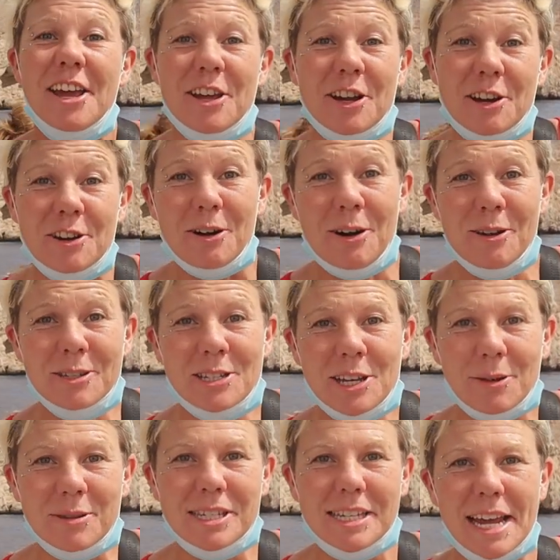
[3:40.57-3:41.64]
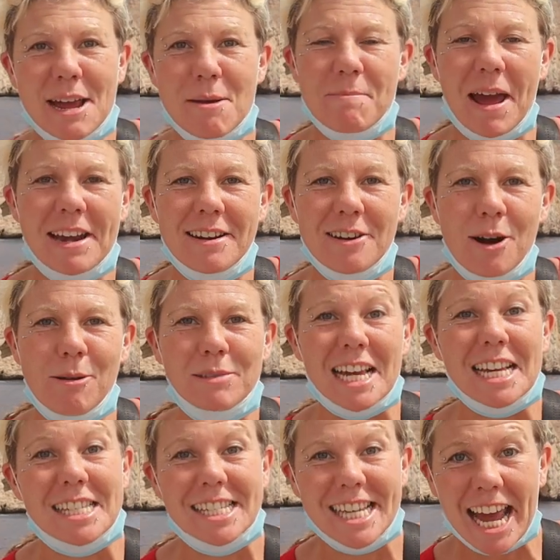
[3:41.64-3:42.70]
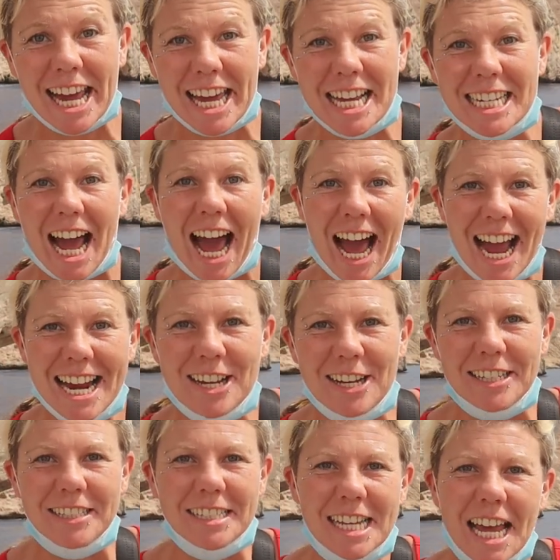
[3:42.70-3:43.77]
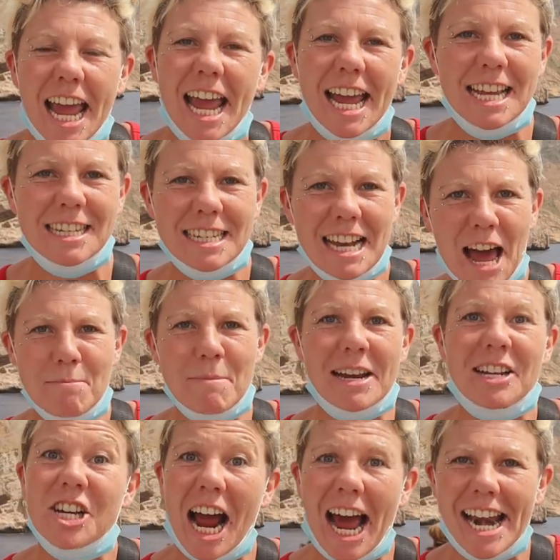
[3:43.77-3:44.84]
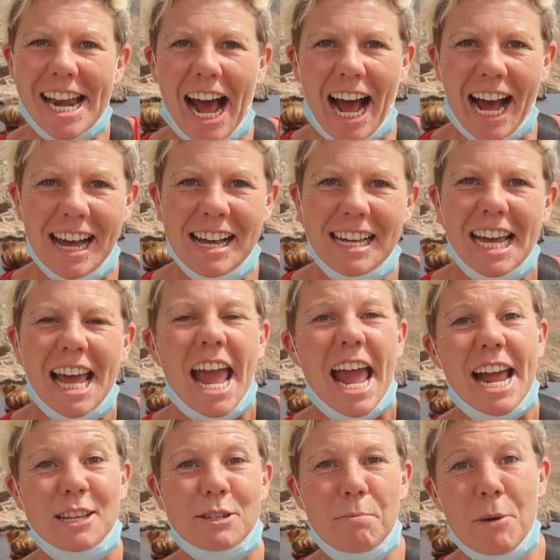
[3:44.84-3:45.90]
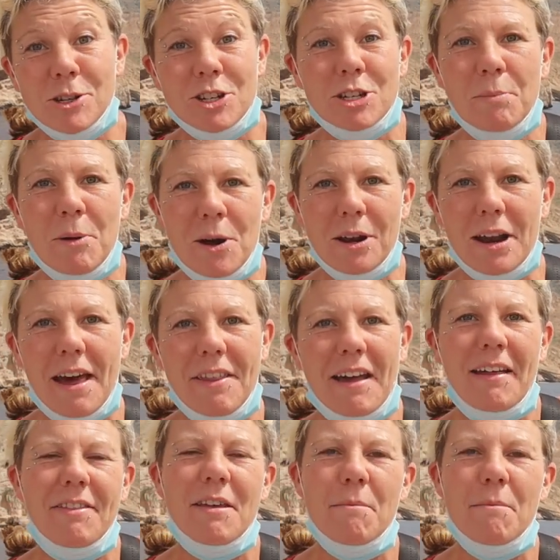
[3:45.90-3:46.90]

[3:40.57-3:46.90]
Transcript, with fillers: you can also see Benidorm's second island Isla Mitjana it's much smaller than